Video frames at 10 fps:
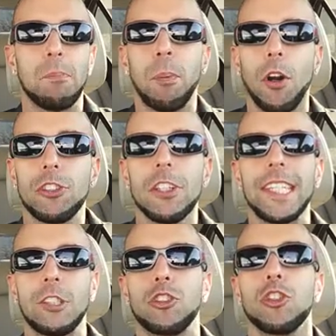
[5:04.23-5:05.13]
important
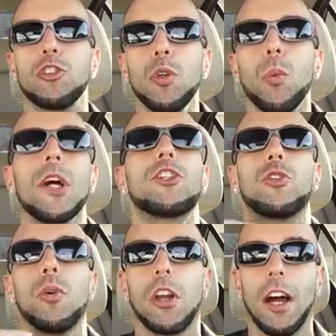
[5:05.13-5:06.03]
that you do
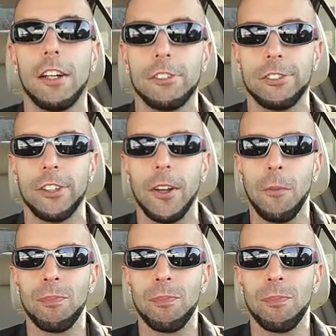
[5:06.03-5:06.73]
what you love.